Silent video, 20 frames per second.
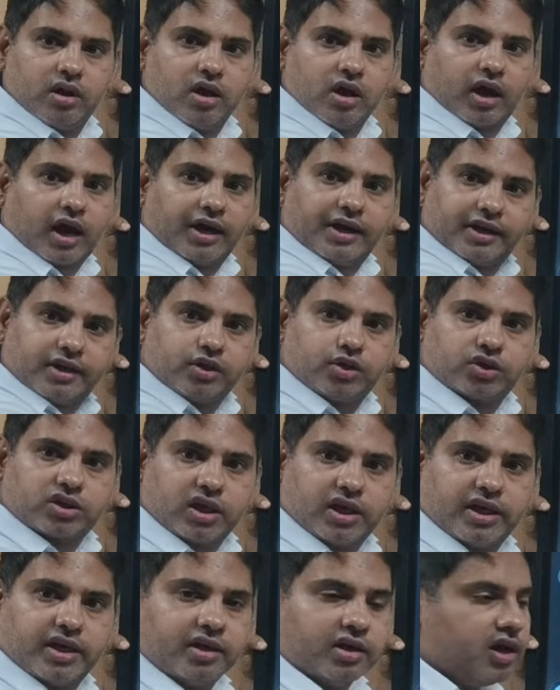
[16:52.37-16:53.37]

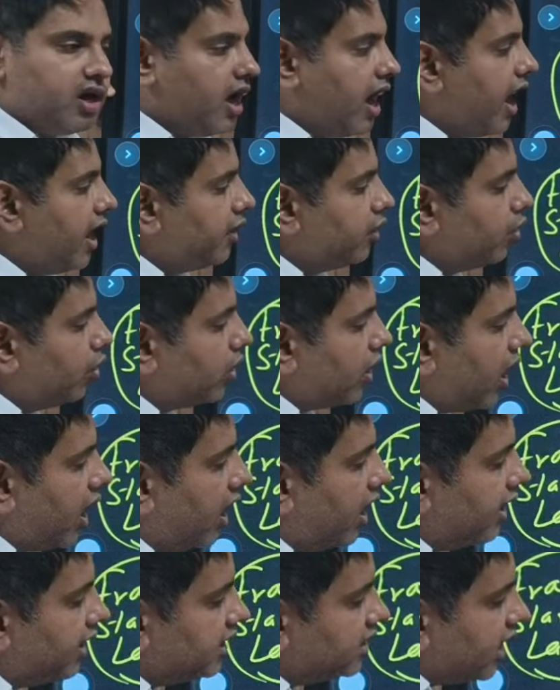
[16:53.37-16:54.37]
continuously, and your
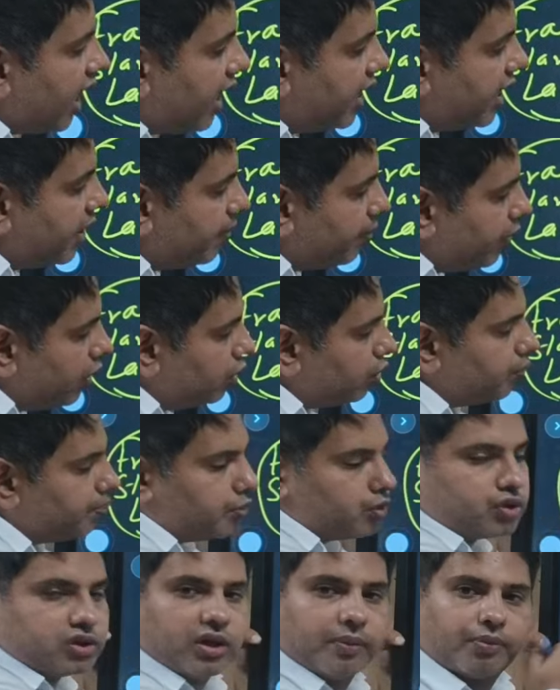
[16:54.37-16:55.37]
heart is unable to
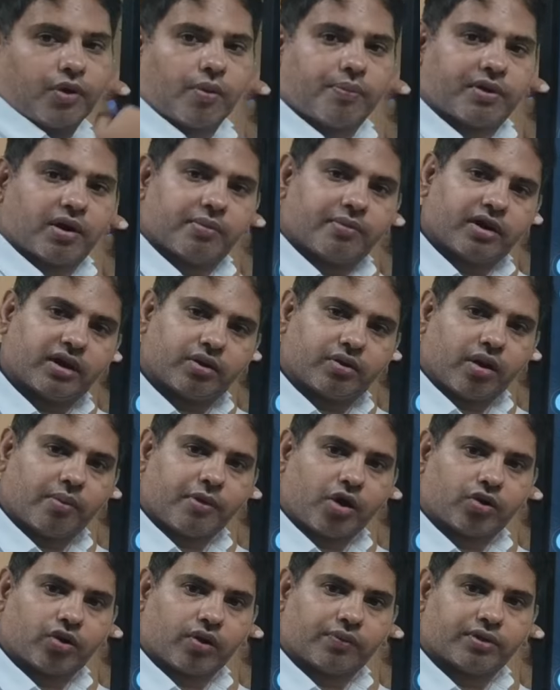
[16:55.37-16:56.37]
push the proper
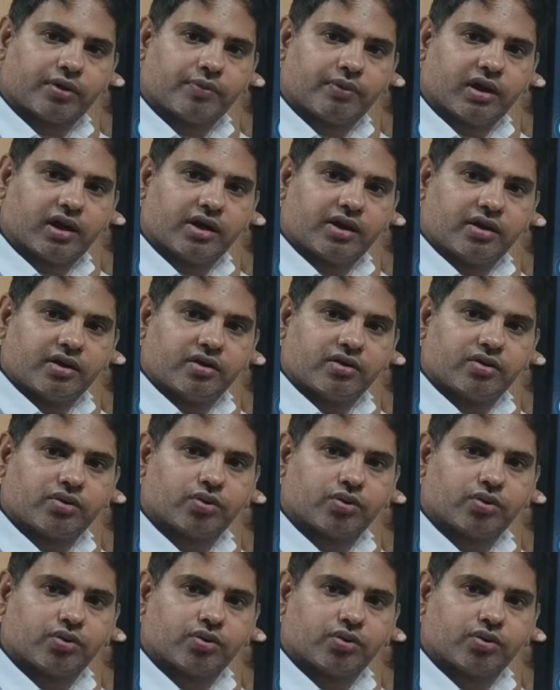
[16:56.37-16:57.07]
amount of the blood